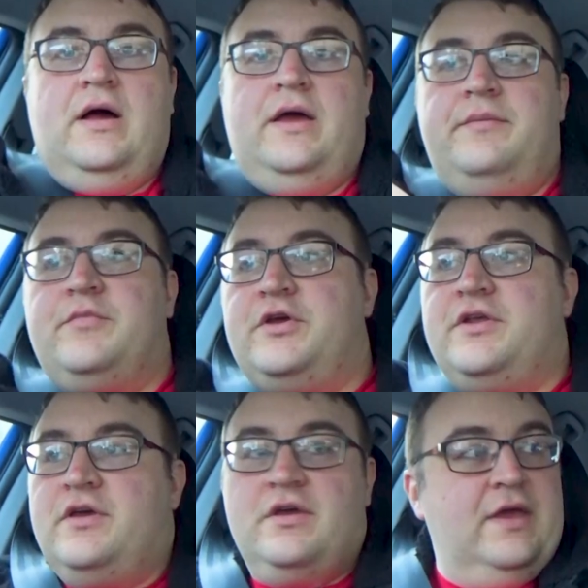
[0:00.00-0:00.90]
I'm
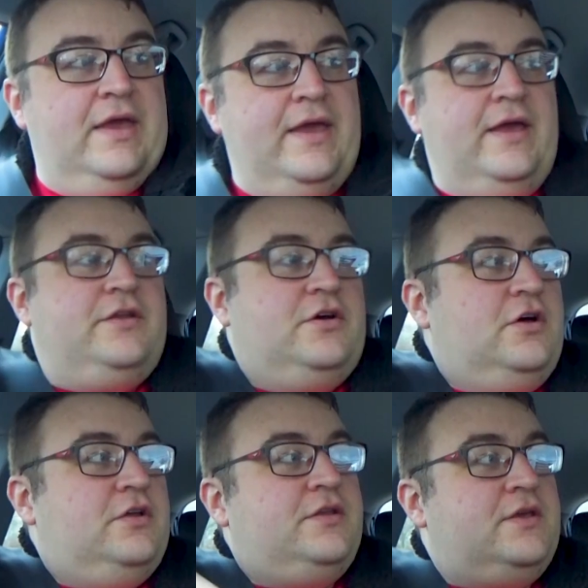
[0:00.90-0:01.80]
gonna head
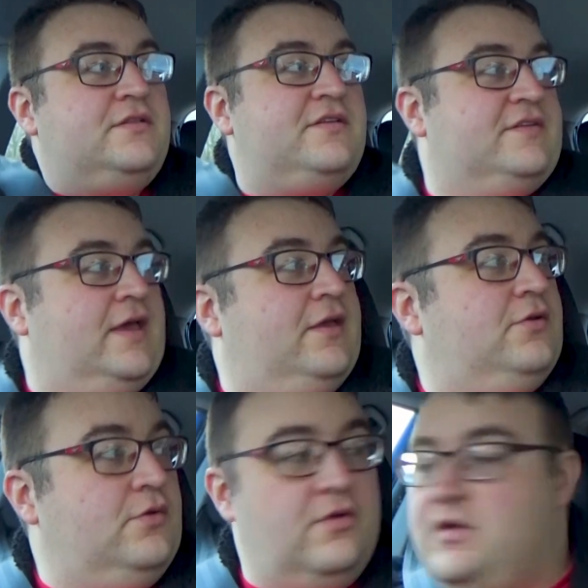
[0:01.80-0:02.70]
on into
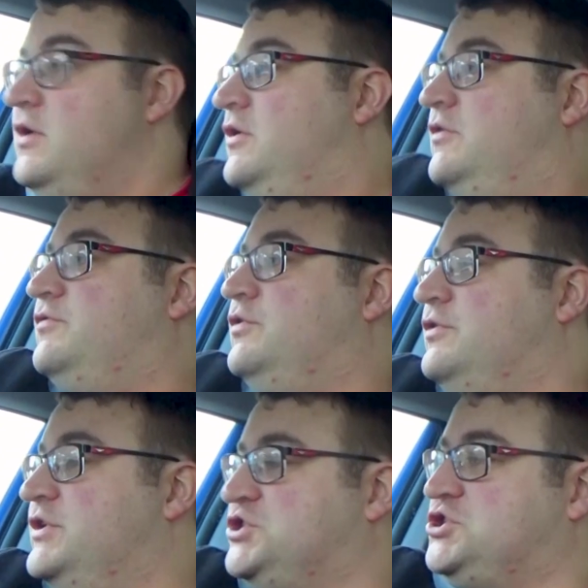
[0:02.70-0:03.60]
town for
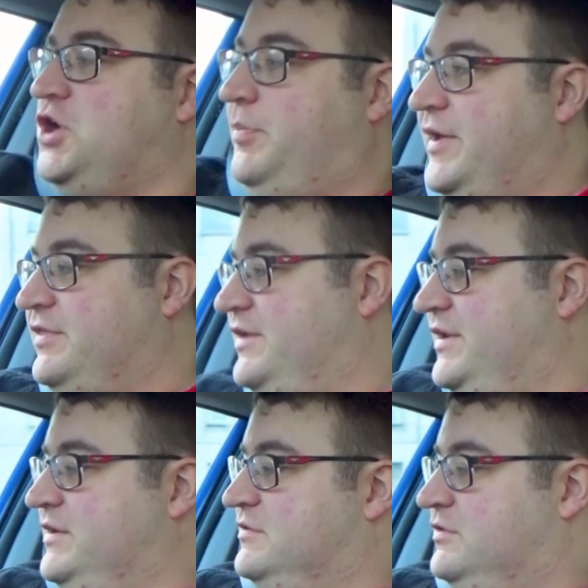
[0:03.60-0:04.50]
the shopping that I
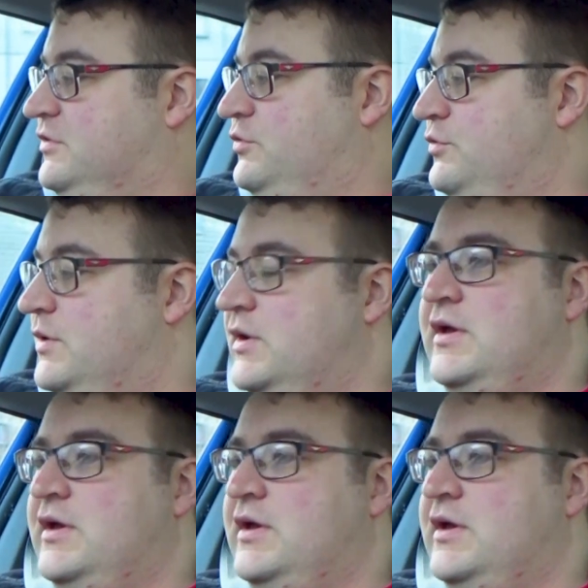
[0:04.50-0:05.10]
need to do.